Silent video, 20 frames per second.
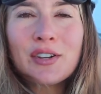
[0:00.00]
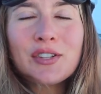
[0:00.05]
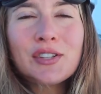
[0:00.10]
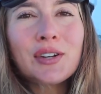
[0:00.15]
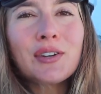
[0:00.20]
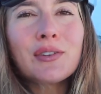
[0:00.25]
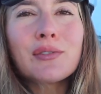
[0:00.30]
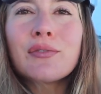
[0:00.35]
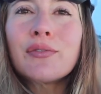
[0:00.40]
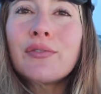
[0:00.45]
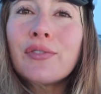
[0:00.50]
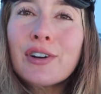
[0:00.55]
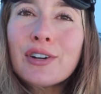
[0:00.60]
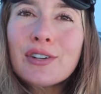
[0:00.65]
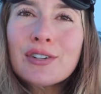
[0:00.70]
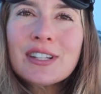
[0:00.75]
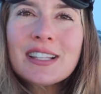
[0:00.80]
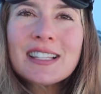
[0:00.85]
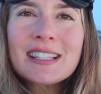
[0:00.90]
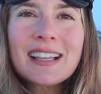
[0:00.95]
So
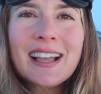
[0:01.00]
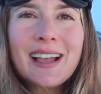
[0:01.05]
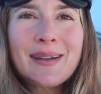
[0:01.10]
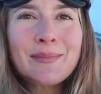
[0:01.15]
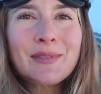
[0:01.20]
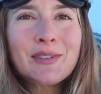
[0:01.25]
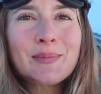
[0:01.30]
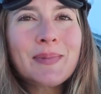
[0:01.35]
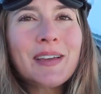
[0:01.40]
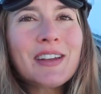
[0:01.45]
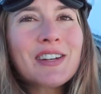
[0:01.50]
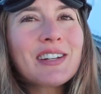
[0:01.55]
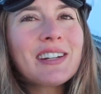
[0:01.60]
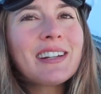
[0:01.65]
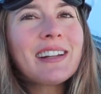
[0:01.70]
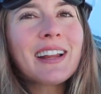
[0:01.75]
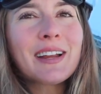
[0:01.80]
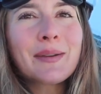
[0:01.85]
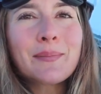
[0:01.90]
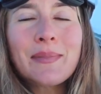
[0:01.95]
fruits,
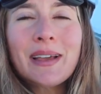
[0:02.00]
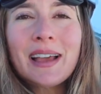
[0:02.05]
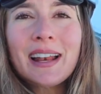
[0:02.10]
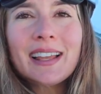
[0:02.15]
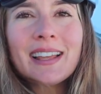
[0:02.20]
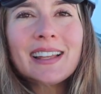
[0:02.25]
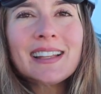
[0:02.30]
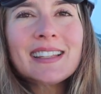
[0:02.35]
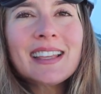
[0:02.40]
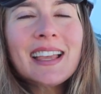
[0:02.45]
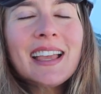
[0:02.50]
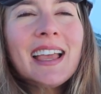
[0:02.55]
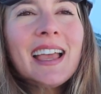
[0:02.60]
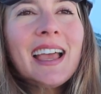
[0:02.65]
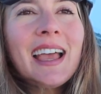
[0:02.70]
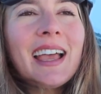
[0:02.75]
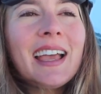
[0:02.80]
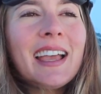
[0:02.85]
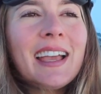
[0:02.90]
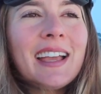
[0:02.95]
especially like melons,
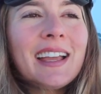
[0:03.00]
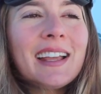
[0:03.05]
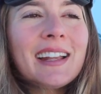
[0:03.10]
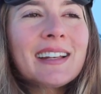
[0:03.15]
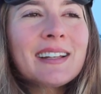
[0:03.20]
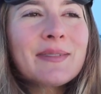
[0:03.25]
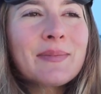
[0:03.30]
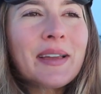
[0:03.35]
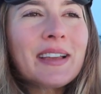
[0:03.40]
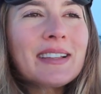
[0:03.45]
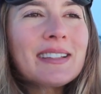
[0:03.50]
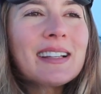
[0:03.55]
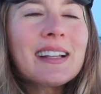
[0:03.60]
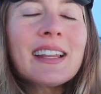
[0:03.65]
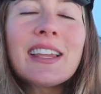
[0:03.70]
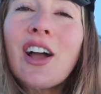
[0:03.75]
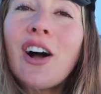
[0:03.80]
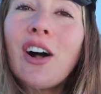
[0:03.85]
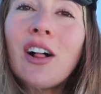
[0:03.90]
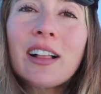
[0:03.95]
and
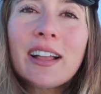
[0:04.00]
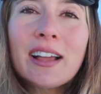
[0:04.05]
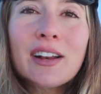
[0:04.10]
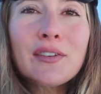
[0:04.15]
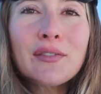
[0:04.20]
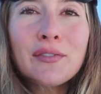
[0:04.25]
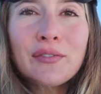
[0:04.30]
basically all kind